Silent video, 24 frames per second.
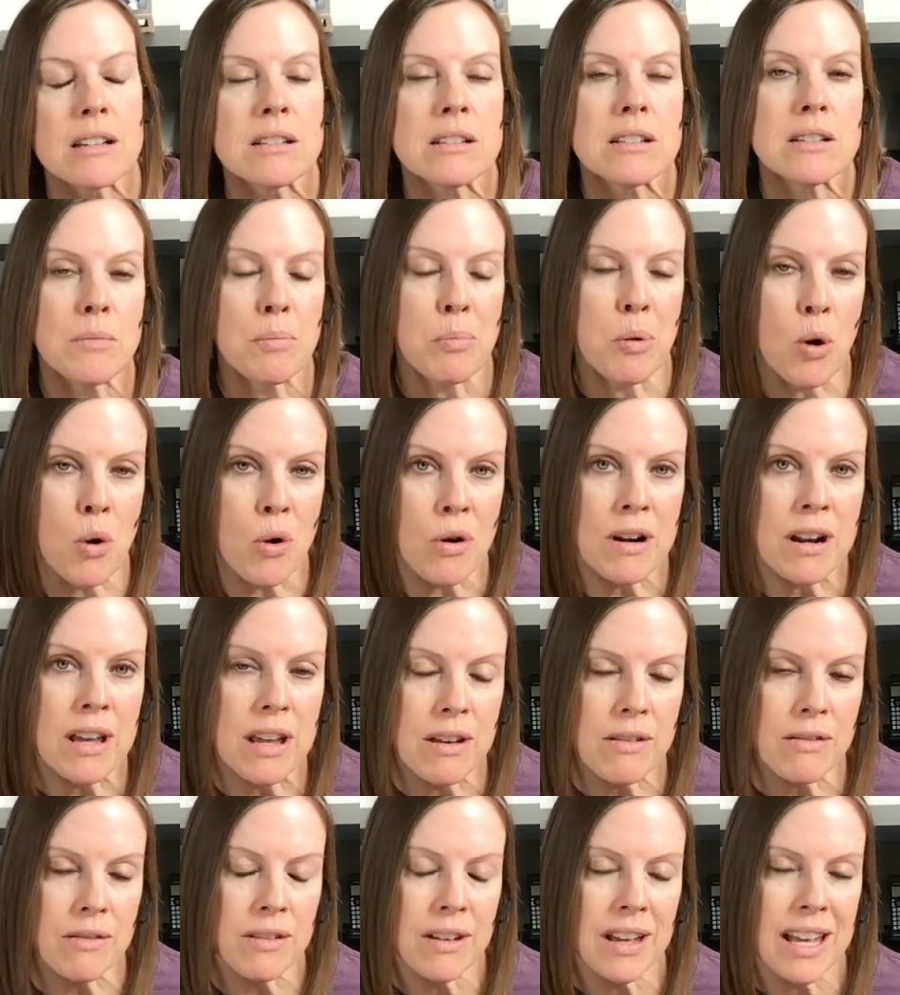
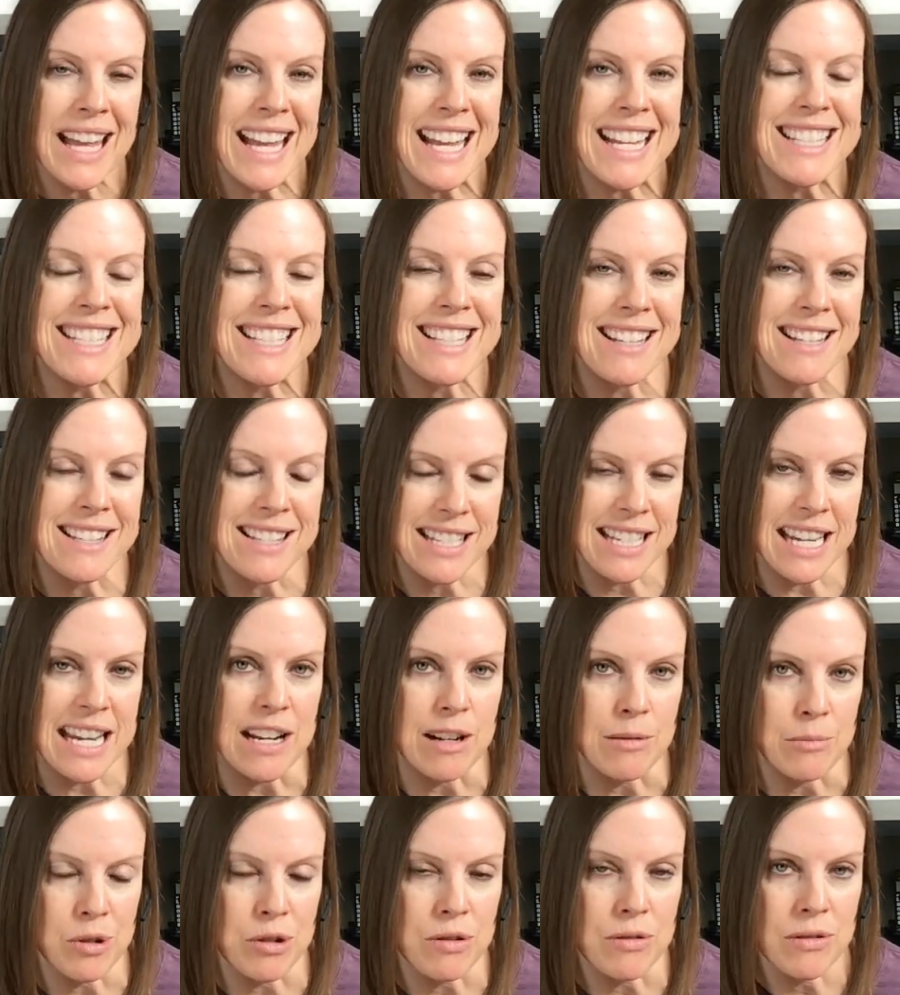supportive, and
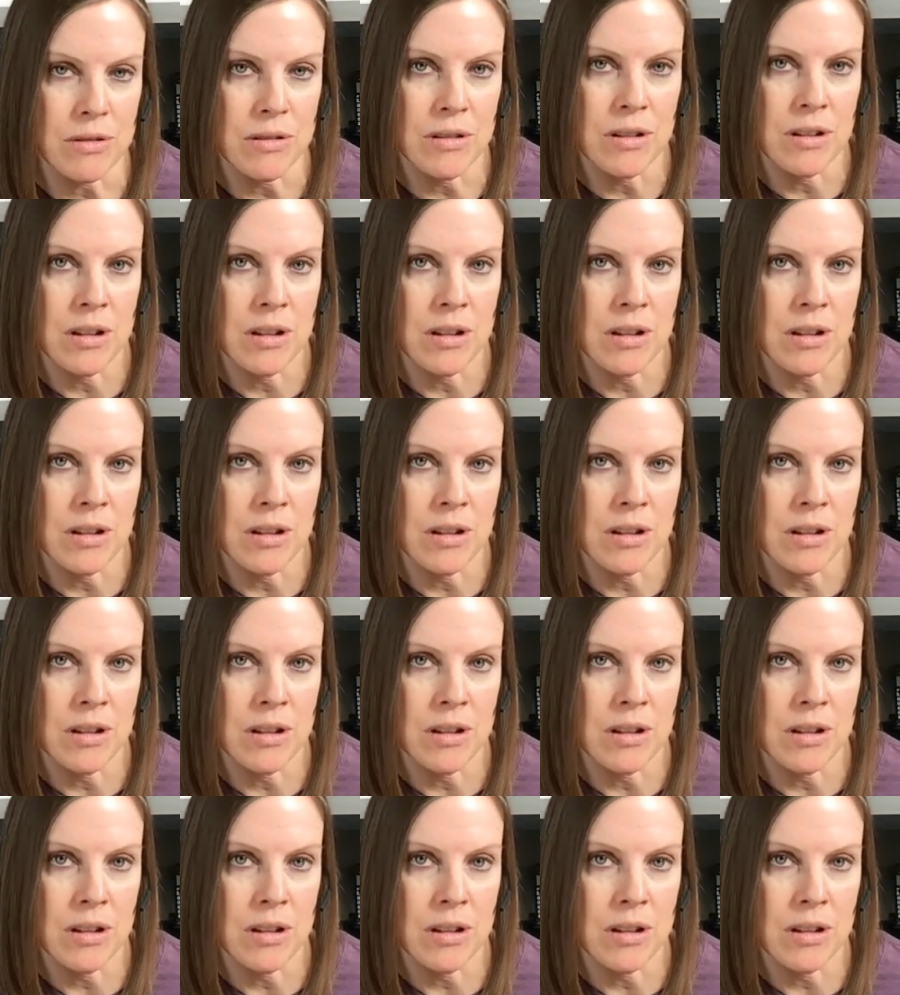sustainable.